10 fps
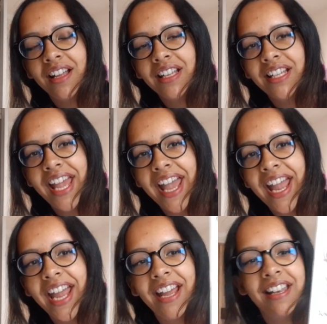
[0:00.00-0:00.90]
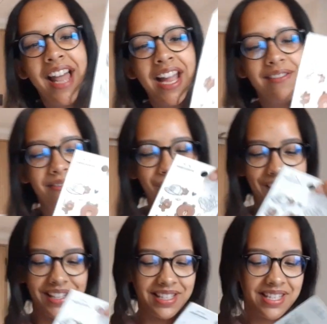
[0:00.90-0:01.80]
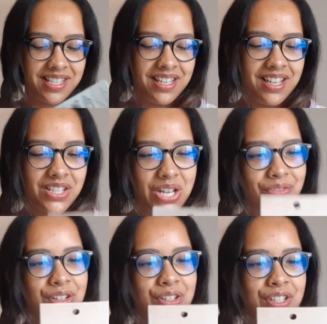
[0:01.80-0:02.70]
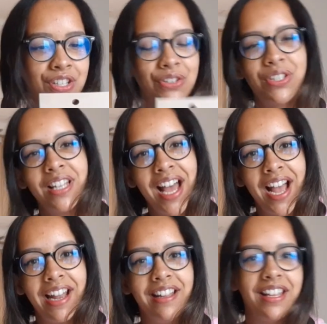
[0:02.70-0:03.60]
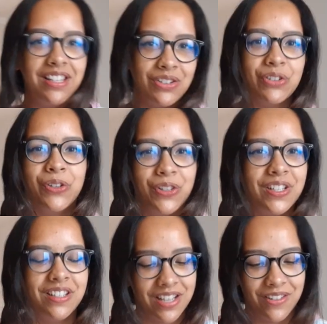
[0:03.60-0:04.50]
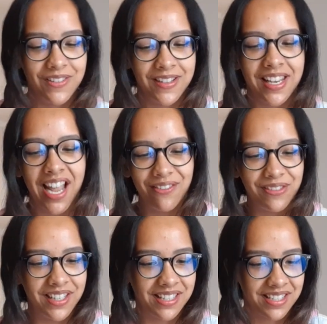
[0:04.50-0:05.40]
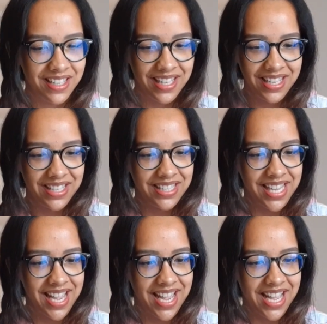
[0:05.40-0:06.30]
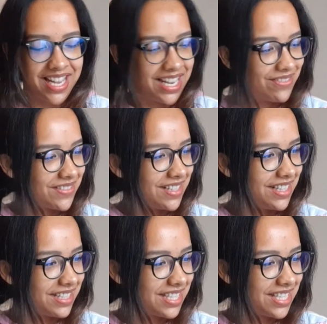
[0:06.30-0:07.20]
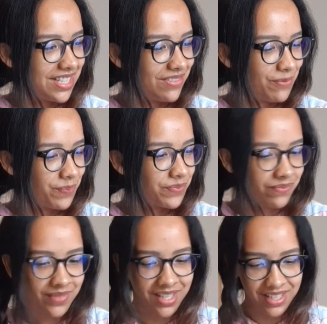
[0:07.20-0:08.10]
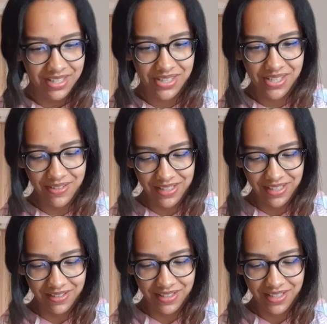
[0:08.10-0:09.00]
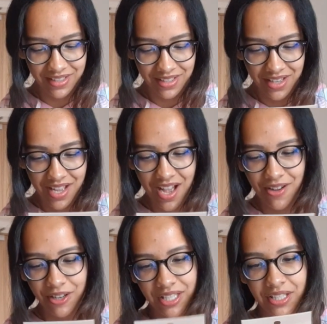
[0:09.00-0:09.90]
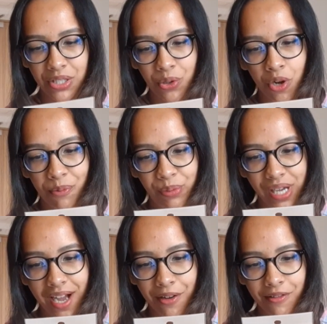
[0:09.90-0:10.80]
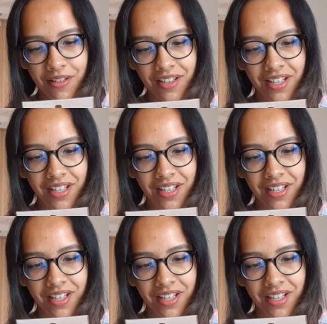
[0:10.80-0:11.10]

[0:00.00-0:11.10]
Yay, Line friends. So if you use Line, then you'll, Line friends. Yeah, I love it. So cute. Oh, is he just called Brown?